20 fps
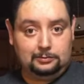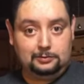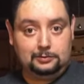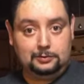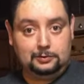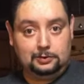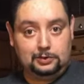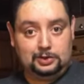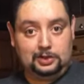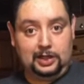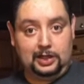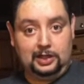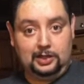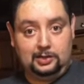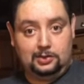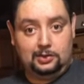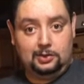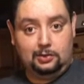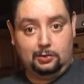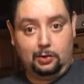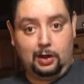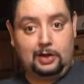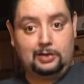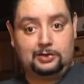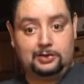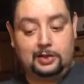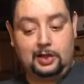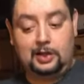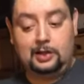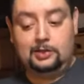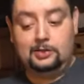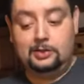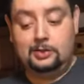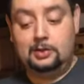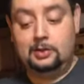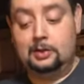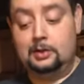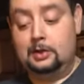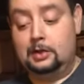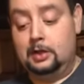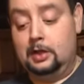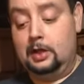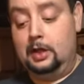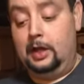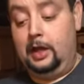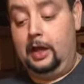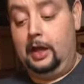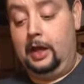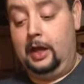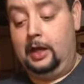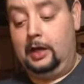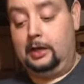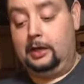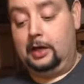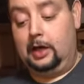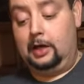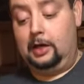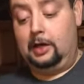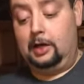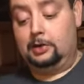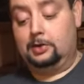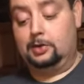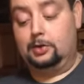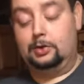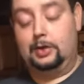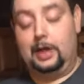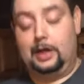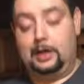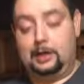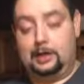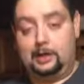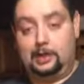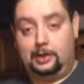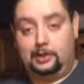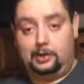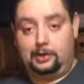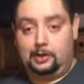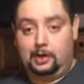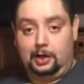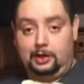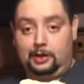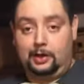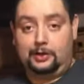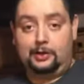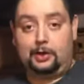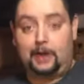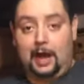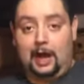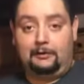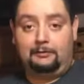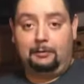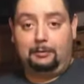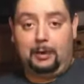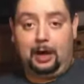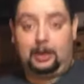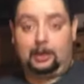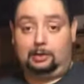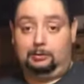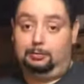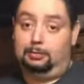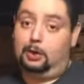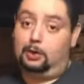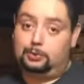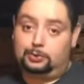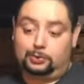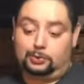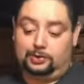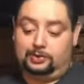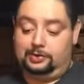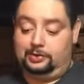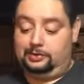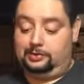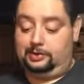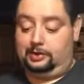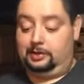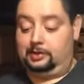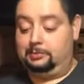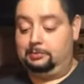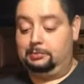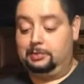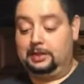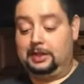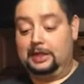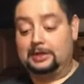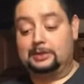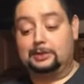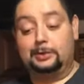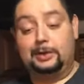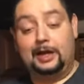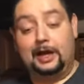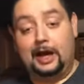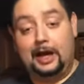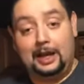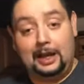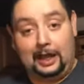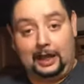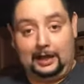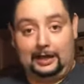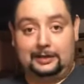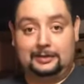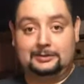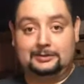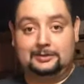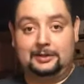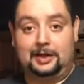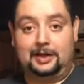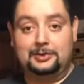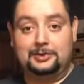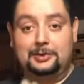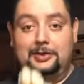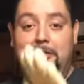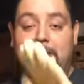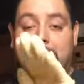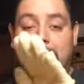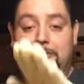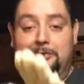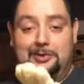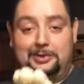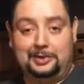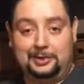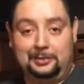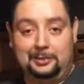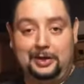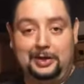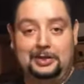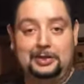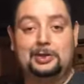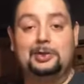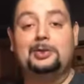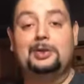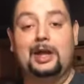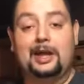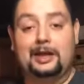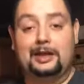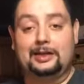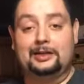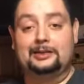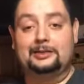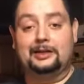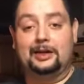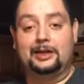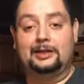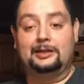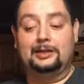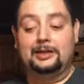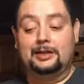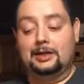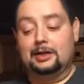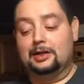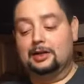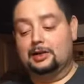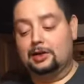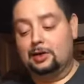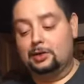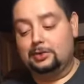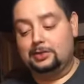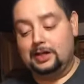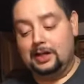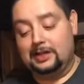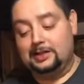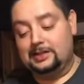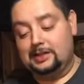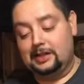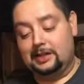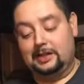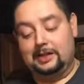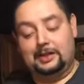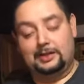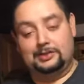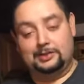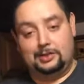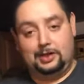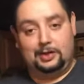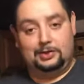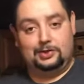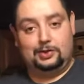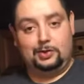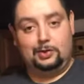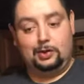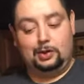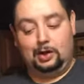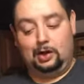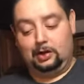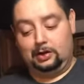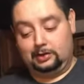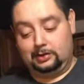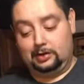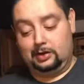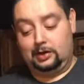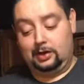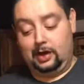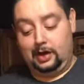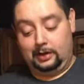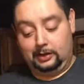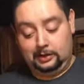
sage, ground sage, and I also added another half a bottle of poultry seasoning. But that's the way I like it. Okay, so y'all do it the way you like it. Okay, go tasting as you go along. It's all right.